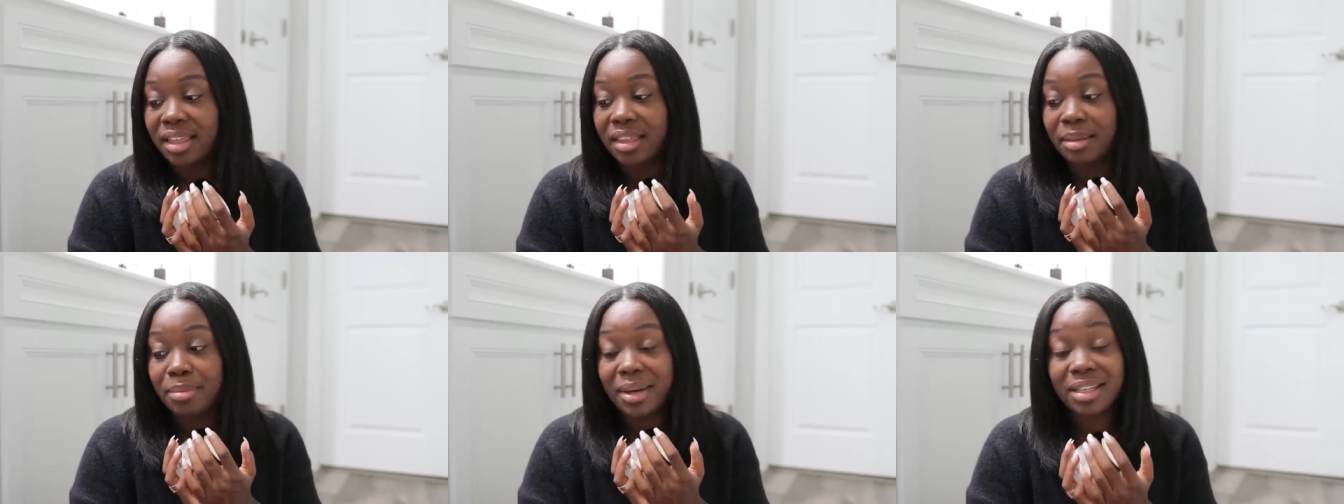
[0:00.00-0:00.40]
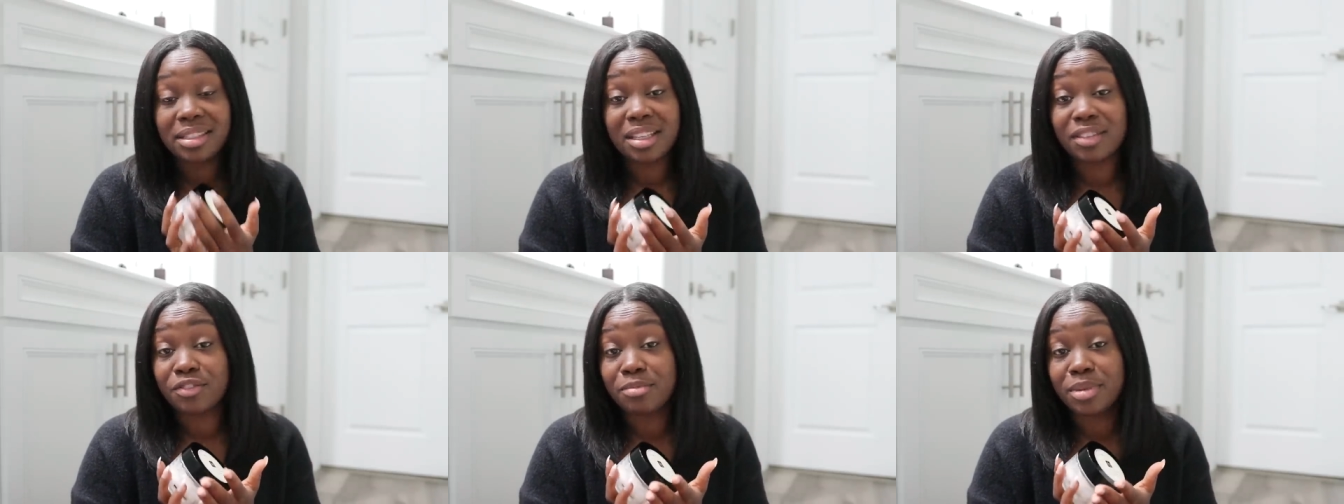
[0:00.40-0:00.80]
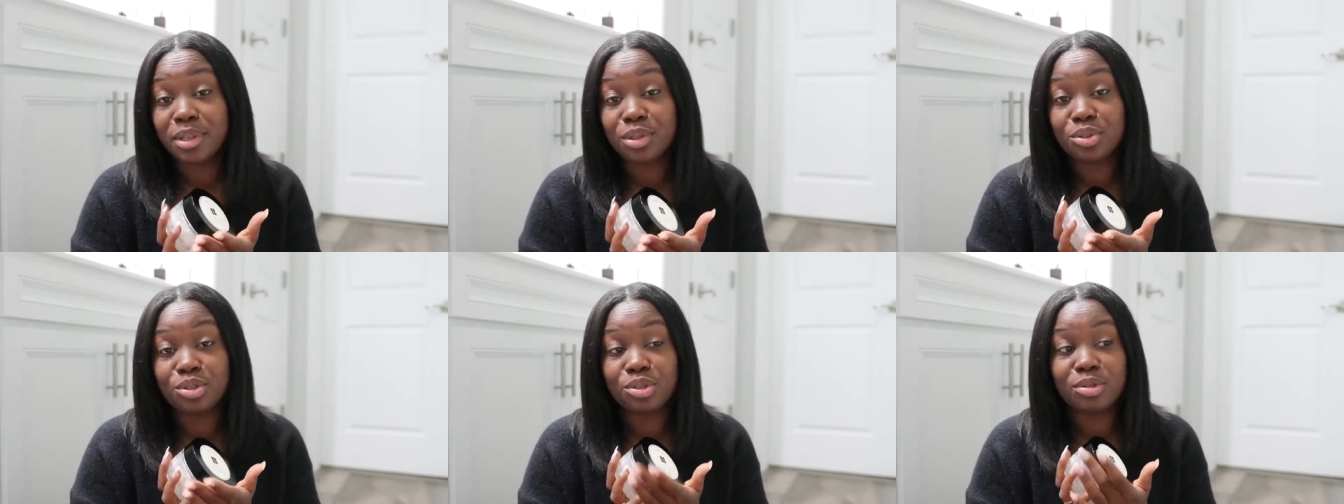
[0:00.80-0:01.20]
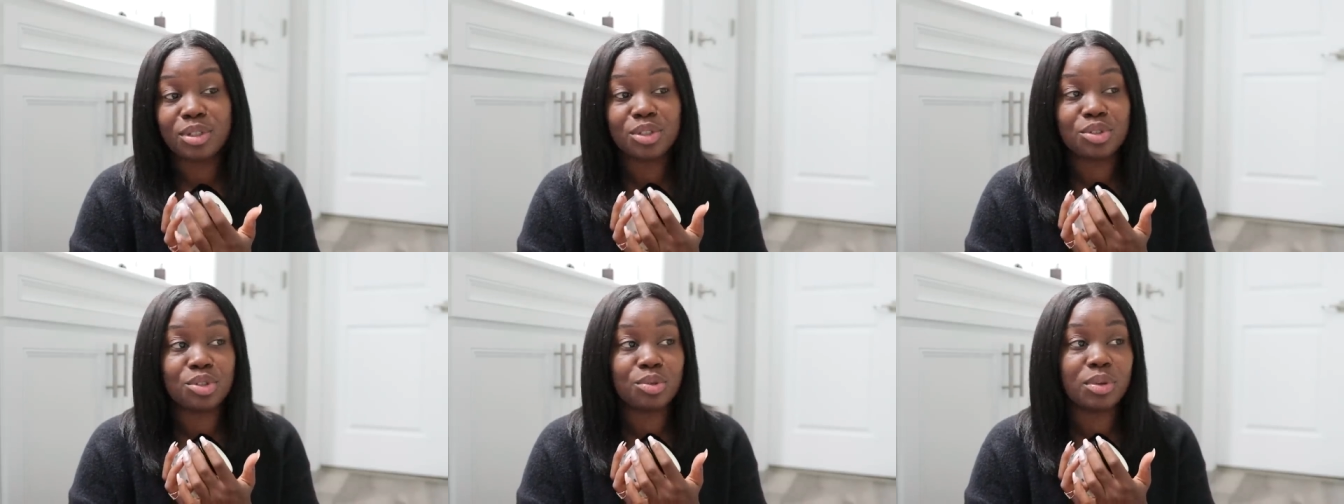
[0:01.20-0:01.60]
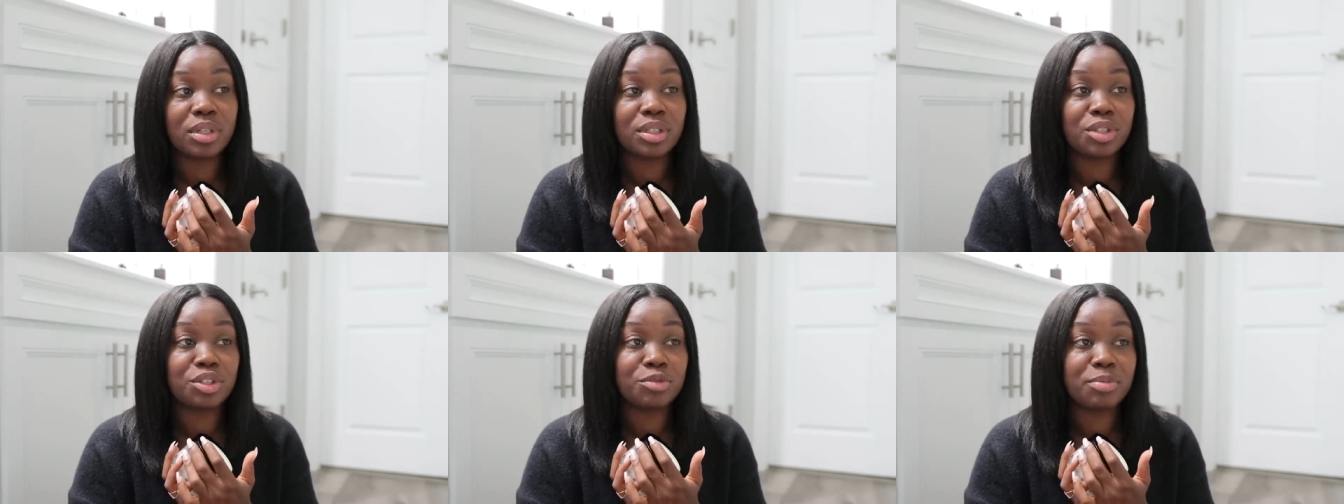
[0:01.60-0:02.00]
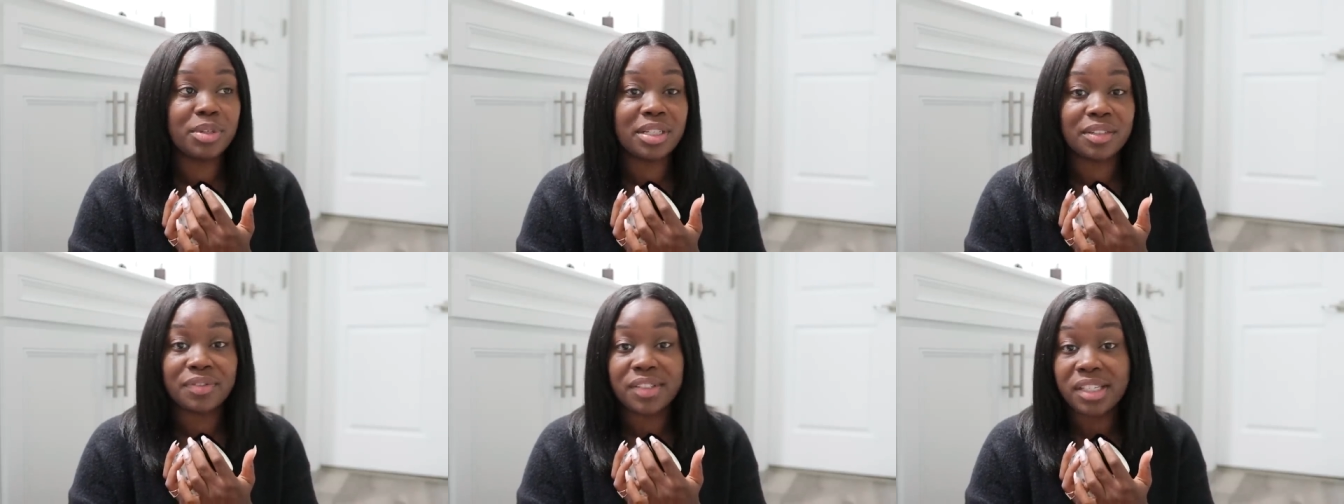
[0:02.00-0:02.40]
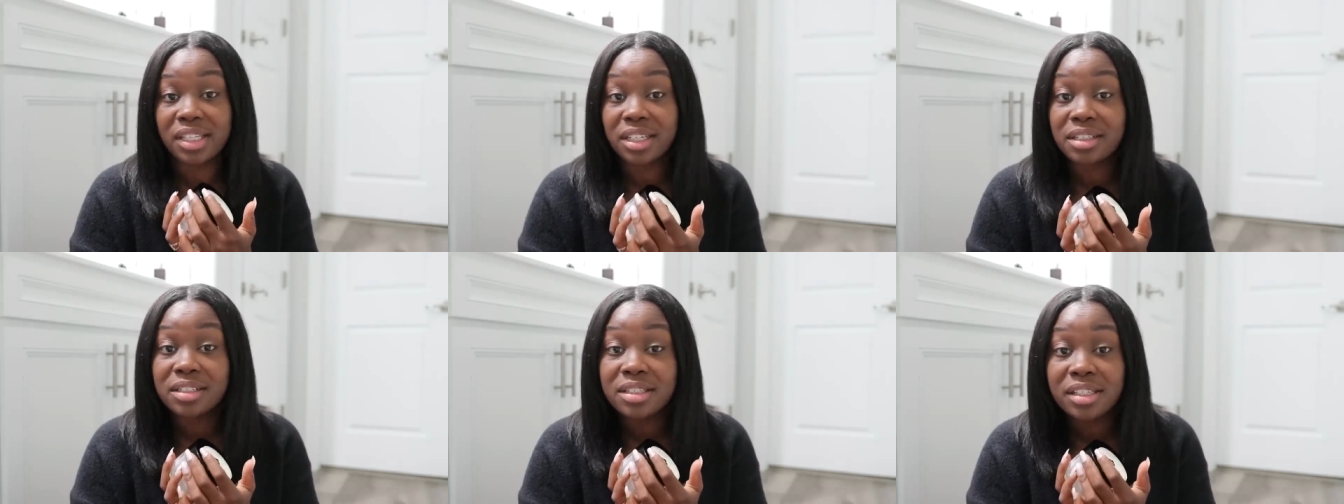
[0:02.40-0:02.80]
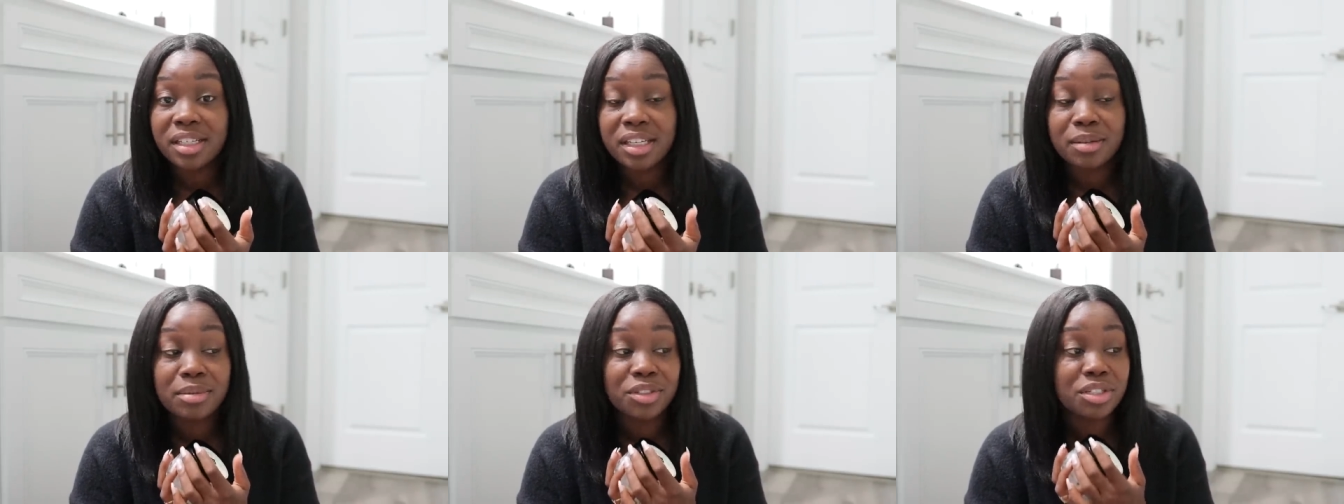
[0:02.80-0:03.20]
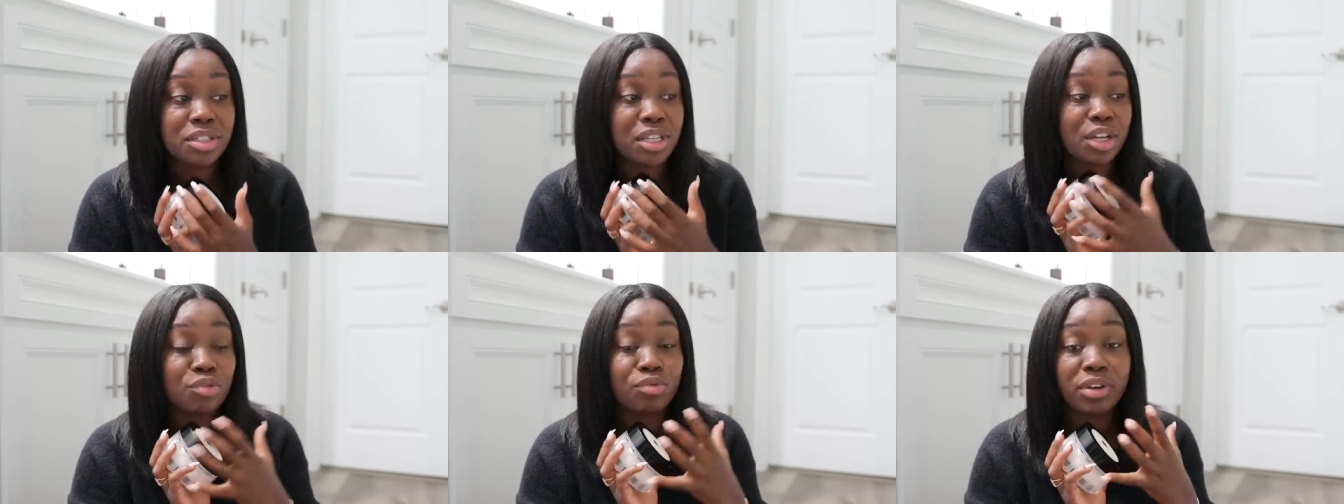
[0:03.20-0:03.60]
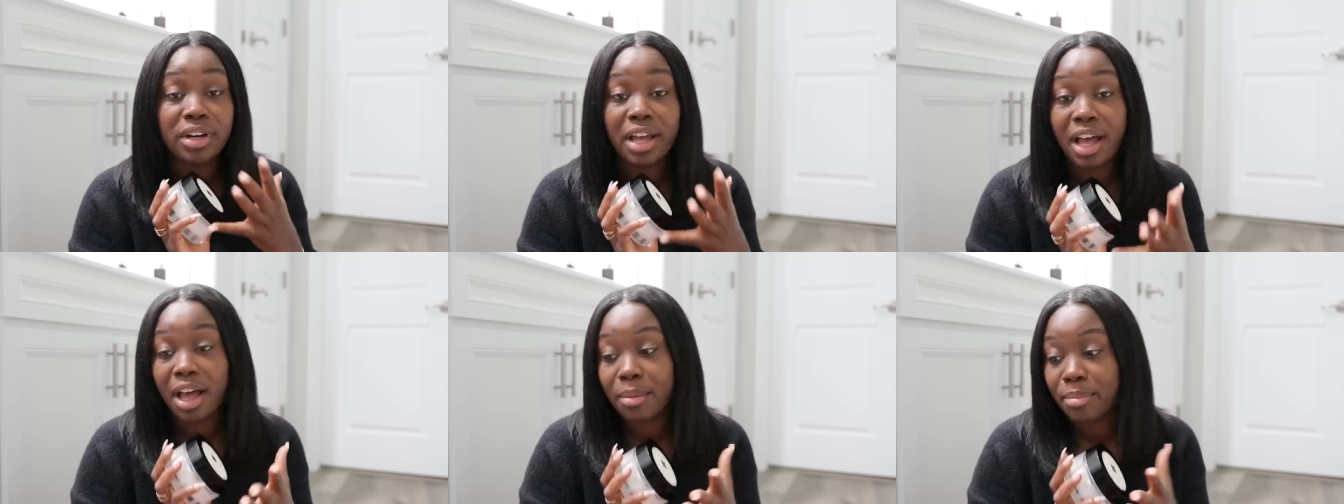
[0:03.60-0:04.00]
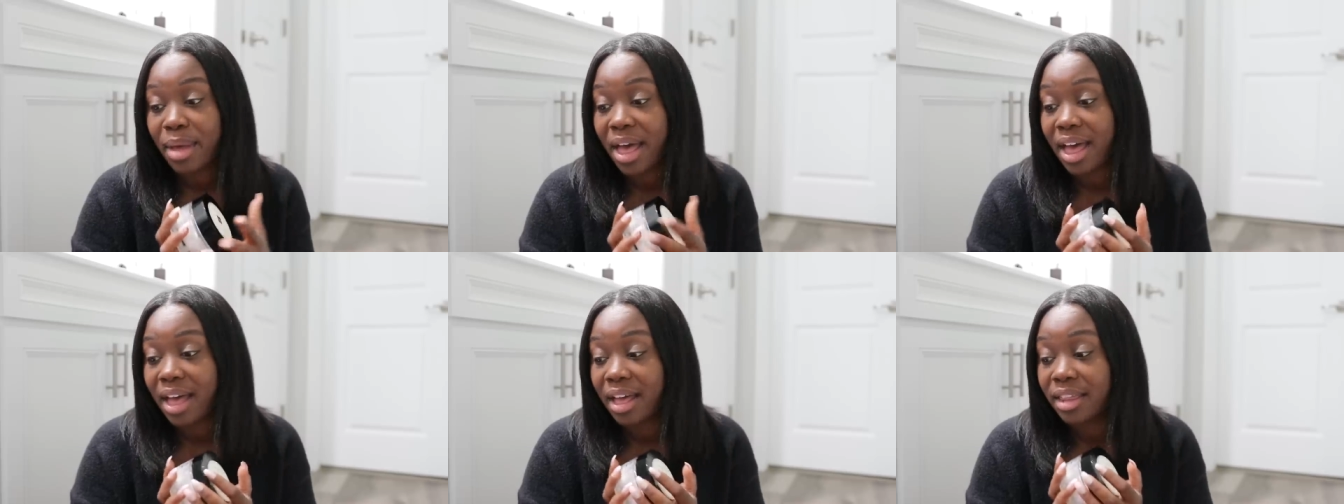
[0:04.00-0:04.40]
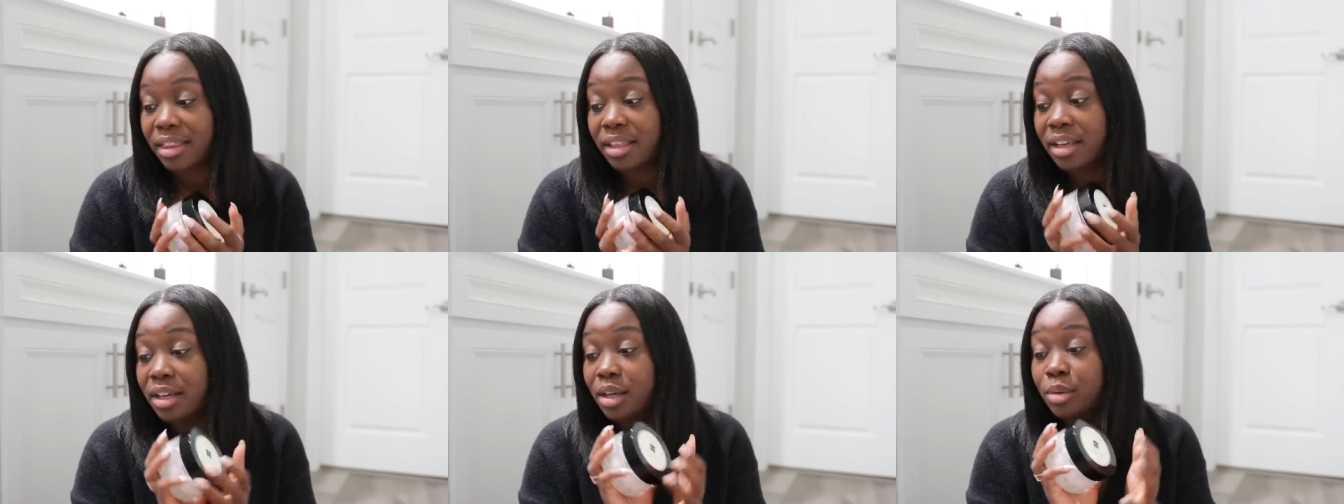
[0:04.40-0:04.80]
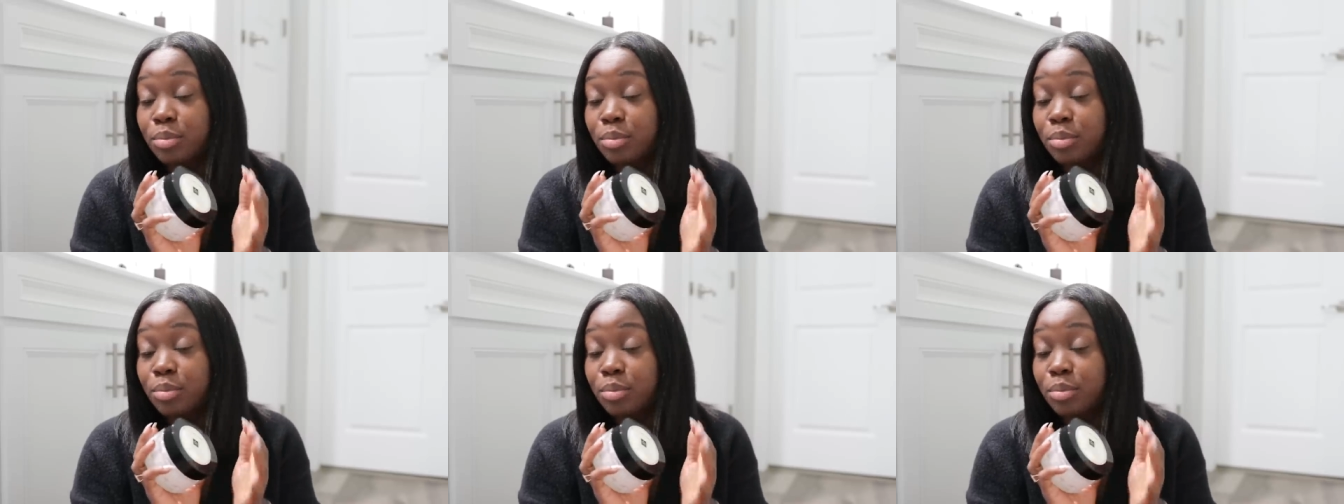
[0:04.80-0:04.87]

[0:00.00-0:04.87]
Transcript: the best thing for me to do is do a little bit of TLC, which is like run a hot bath,